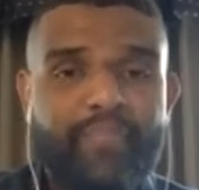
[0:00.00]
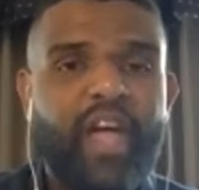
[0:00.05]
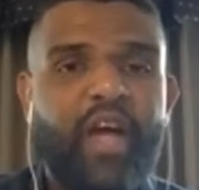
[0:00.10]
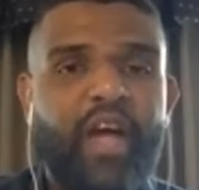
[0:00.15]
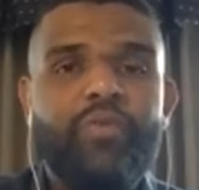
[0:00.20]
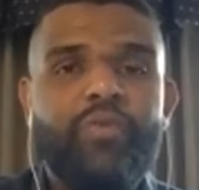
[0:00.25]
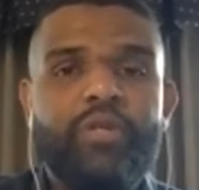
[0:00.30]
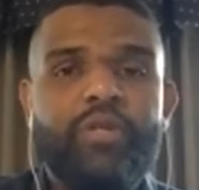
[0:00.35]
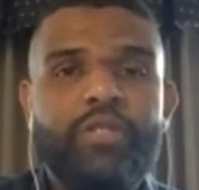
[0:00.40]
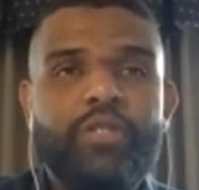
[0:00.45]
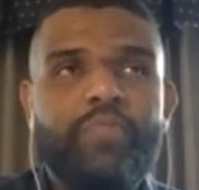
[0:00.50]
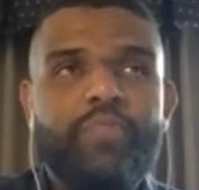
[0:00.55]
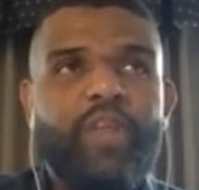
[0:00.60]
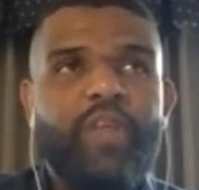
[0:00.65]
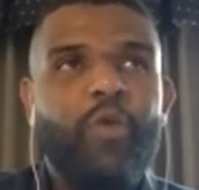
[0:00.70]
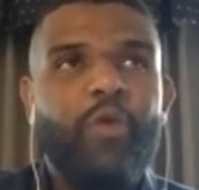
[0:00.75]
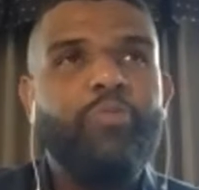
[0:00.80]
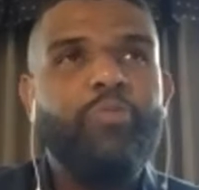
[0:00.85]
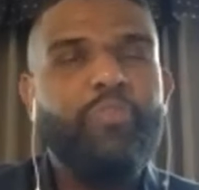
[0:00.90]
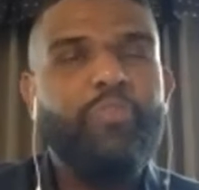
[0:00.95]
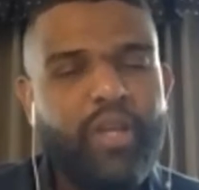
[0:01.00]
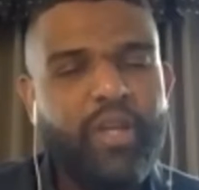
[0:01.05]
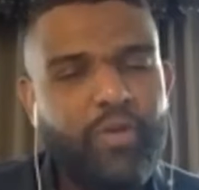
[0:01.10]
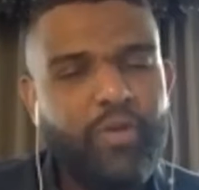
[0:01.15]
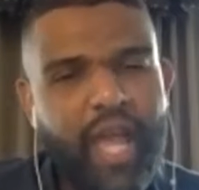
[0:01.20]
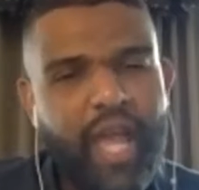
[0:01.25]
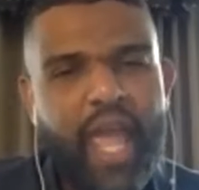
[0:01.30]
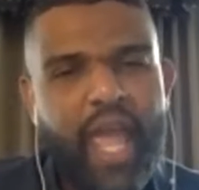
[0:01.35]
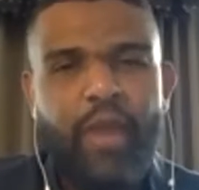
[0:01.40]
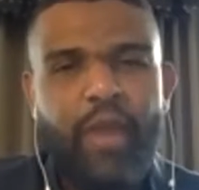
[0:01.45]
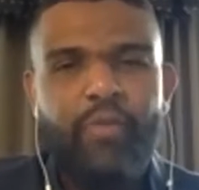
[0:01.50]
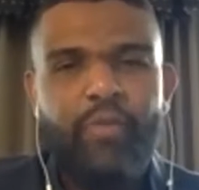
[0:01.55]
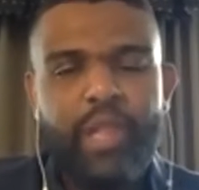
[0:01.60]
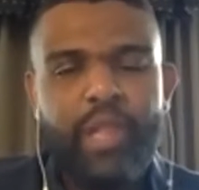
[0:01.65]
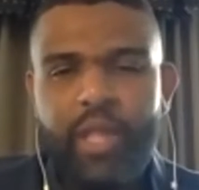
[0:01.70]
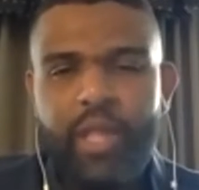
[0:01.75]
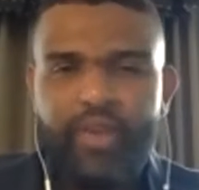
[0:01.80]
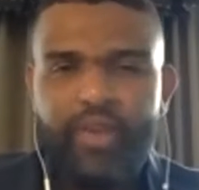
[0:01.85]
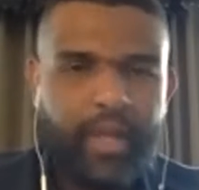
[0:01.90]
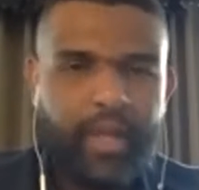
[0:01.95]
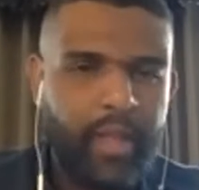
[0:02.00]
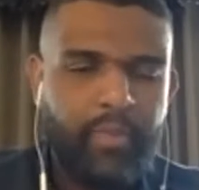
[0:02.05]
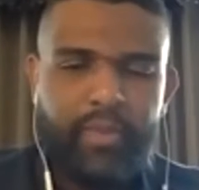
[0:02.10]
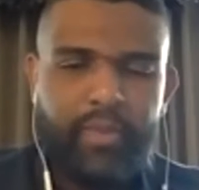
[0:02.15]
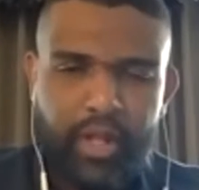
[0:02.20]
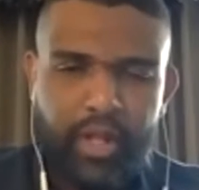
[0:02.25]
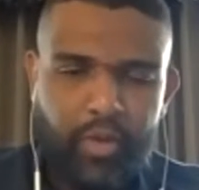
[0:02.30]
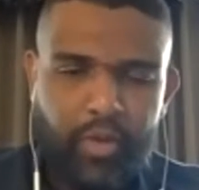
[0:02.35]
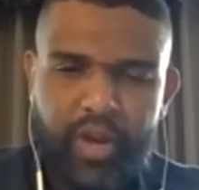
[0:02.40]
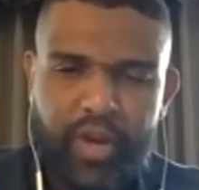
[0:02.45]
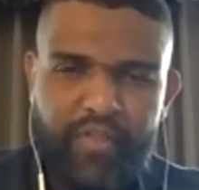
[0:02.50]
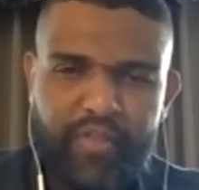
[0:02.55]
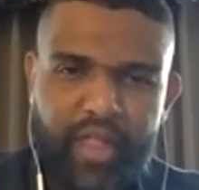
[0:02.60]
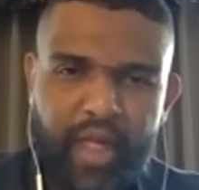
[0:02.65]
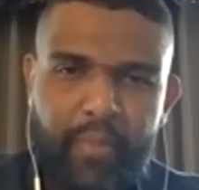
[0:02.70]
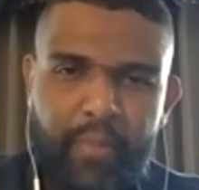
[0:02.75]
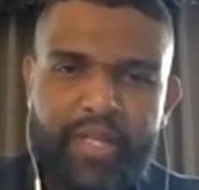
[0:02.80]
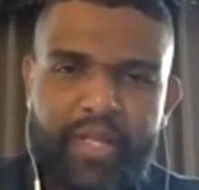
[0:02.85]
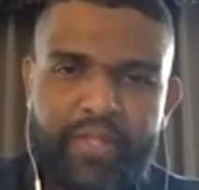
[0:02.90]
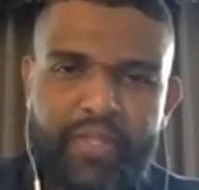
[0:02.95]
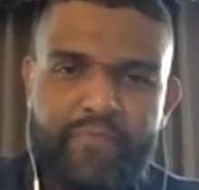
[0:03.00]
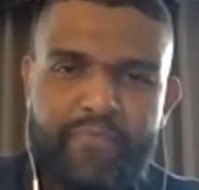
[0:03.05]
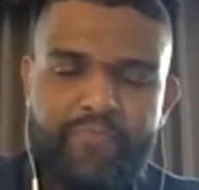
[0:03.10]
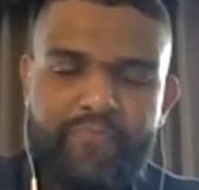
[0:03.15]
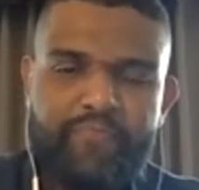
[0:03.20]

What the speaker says: I will be okay with living in the middle, whatever that means.